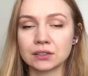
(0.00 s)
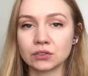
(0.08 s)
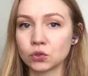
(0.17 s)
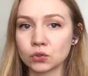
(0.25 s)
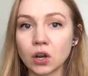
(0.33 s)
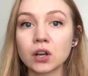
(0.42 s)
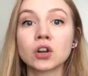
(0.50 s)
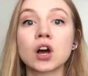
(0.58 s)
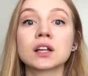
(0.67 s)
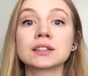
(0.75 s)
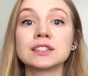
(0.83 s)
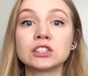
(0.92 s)
those are
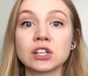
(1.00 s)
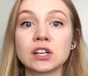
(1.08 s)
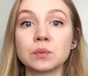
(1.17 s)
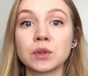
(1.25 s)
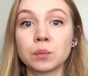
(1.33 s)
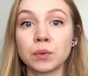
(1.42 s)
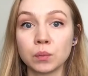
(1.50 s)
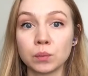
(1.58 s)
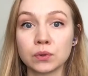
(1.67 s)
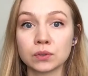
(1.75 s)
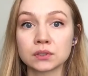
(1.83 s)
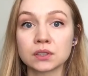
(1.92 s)
not legitimate
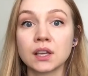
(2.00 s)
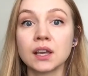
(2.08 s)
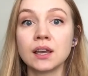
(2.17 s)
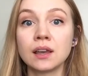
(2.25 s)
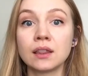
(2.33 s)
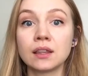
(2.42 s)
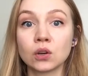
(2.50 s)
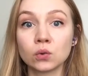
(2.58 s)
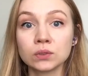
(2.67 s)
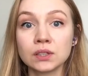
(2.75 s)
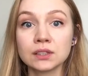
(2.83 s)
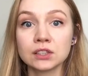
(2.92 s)
pimples. The
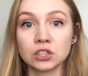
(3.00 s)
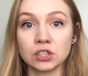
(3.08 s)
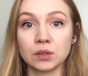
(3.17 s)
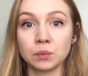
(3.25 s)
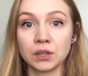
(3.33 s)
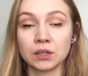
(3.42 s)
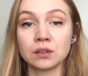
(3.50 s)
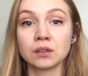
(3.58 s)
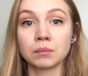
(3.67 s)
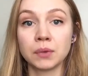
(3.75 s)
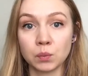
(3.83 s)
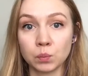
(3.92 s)
only legitimate
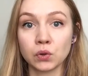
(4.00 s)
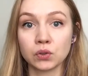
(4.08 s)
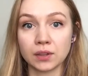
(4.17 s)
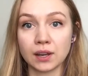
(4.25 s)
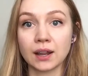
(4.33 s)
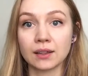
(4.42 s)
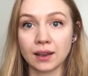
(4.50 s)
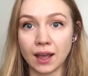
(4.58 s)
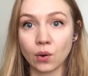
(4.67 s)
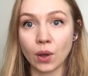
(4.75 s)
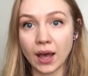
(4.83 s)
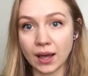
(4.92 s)
pimple that I
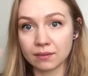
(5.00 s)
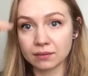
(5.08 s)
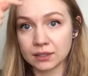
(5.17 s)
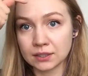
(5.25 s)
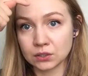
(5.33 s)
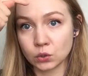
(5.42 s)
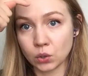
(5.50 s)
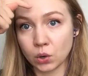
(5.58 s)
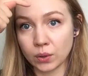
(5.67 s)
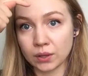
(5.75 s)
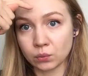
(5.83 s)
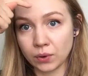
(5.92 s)
now have is
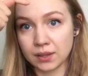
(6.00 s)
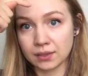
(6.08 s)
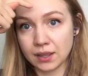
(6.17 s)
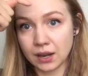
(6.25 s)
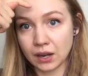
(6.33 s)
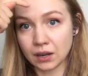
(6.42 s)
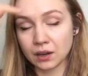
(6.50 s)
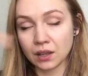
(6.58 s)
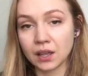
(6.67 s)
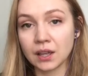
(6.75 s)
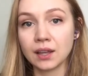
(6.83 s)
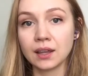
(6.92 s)
growing right there,
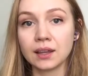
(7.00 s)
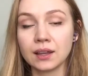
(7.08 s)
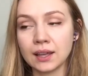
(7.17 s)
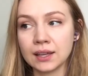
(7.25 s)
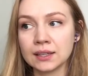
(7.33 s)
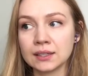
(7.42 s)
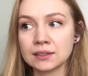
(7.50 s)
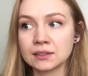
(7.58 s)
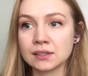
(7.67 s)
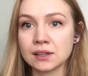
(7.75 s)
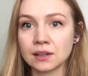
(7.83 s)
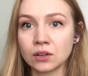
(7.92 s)
and
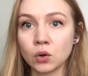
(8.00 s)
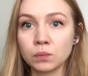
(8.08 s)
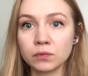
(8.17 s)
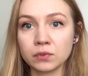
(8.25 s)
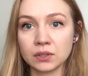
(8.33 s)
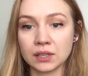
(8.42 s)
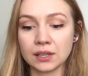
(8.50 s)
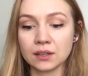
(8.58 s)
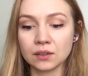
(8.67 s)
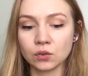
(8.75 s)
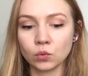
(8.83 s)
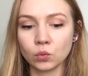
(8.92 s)

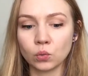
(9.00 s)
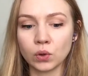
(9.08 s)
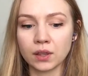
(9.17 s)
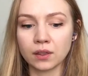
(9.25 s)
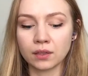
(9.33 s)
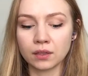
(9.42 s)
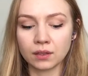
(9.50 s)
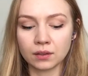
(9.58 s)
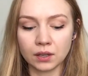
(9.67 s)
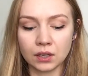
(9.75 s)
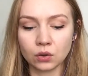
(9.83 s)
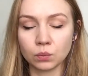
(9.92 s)
hopefully with
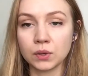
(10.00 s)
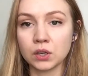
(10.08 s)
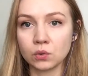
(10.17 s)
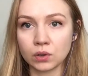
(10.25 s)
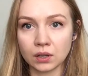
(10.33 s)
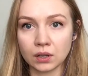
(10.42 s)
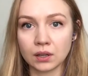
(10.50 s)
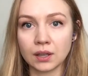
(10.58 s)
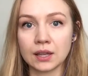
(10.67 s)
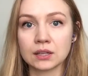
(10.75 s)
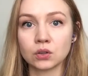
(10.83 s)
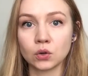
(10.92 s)
manuka
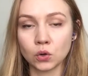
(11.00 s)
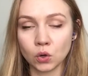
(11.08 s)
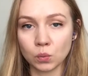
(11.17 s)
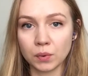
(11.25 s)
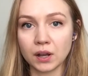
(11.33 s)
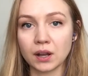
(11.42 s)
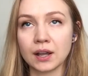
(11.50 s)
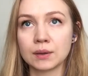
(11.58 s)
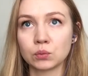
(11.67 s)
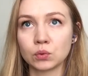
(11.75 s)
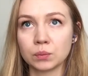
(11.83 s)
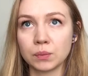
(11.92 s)
and jojoba I
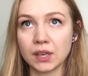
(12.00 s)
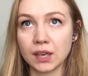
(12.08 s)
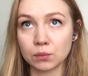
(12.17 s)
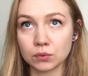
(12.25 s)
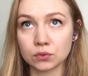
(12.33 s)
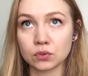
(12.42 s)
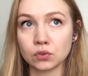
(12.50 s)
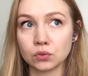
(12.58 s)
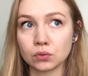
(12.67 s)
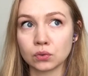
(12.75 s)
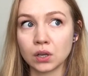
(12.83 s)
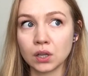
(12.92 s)
will be able to